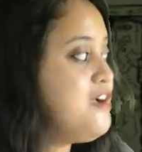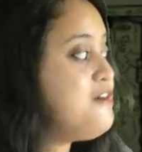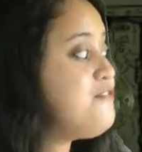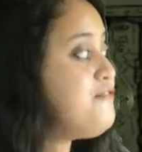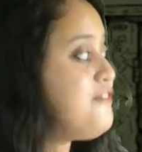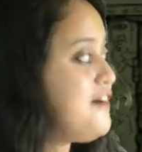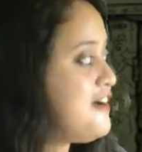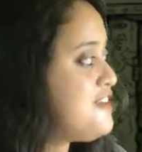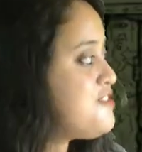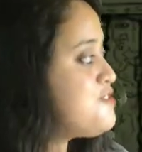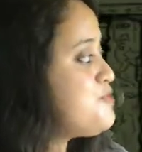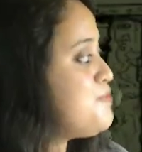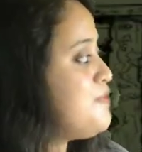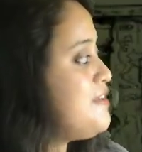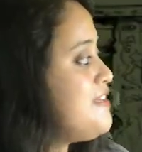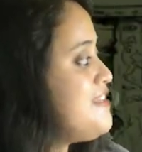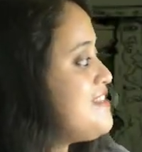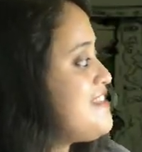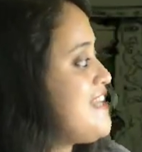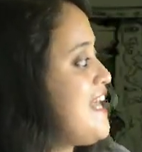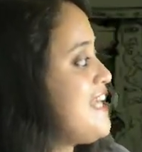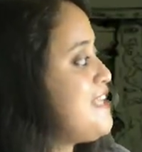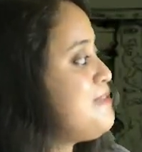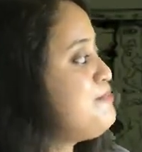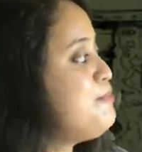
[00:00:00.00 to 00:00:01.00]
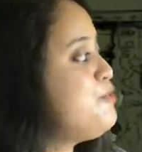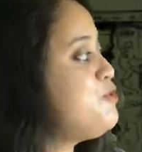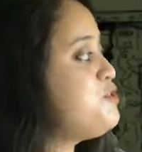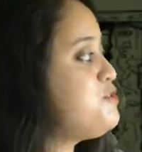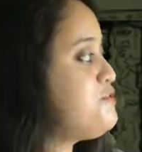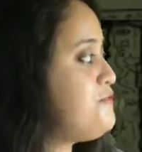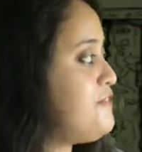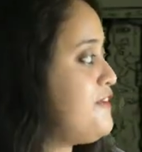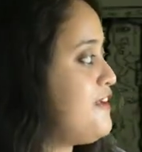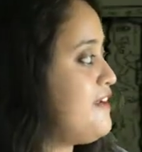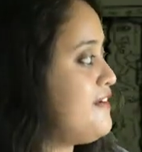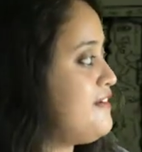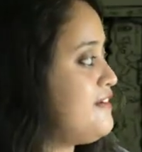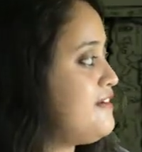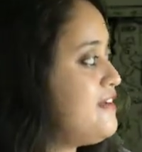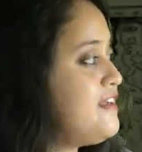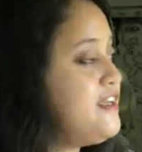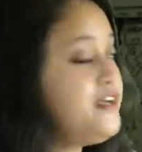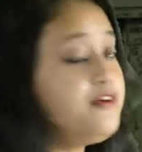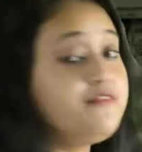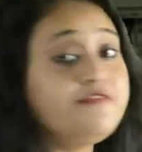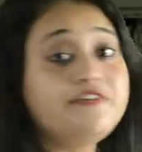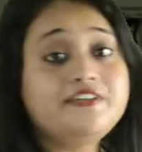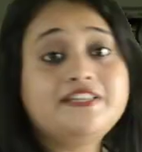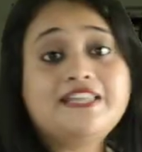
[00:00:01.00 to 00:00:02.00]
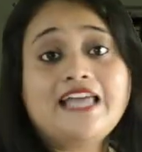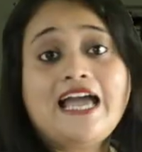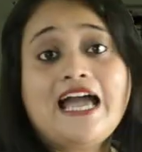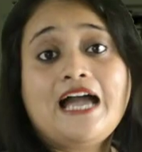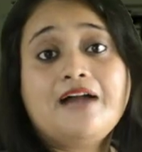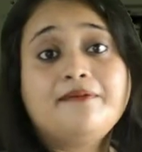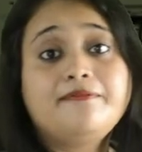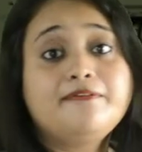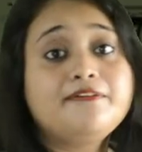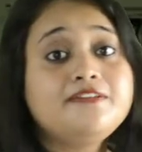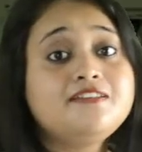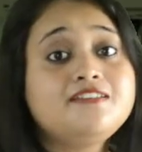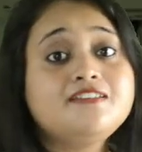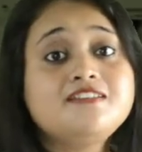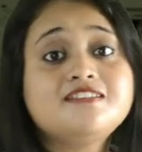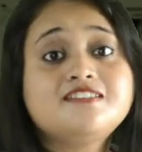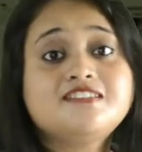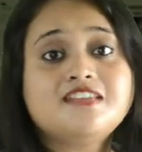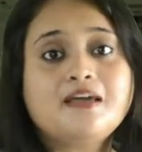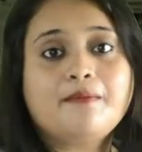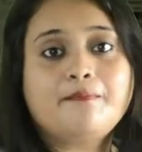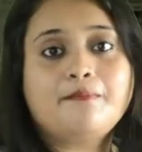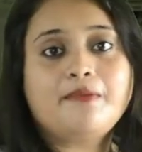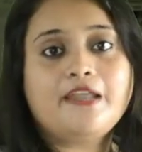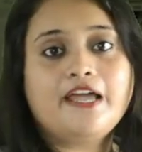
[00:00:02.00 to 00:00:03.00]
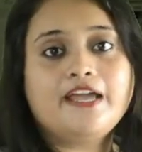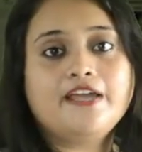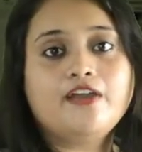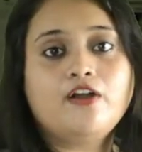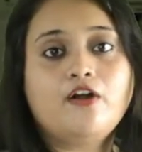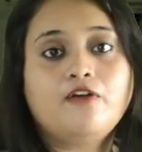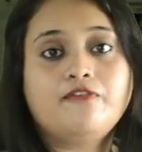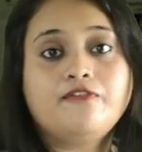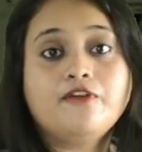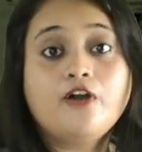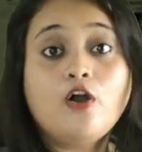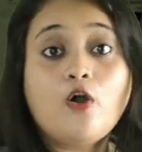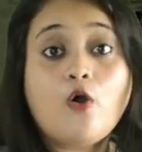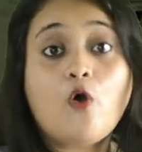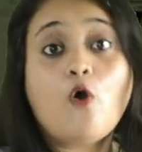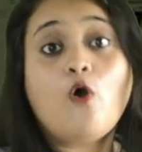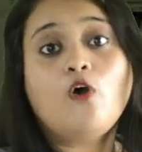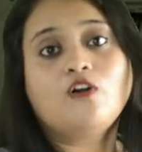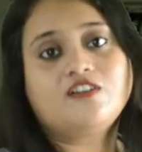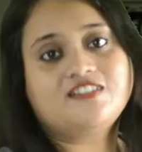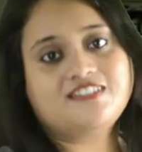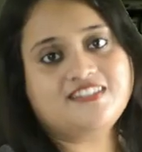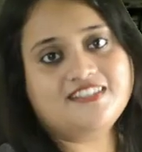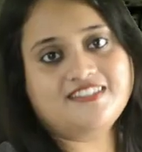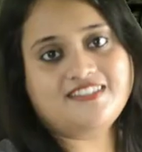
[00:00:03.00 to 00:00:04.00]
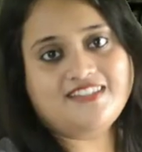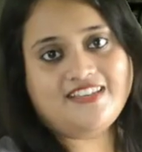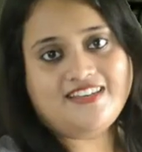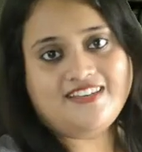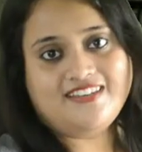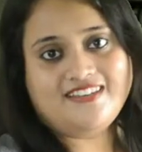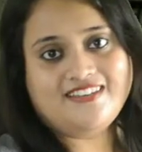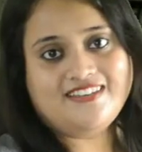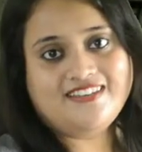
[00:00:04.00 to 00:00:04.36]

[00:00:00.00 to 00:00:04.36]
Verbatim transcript: First one is atmosphere with abundant supply of oxygen.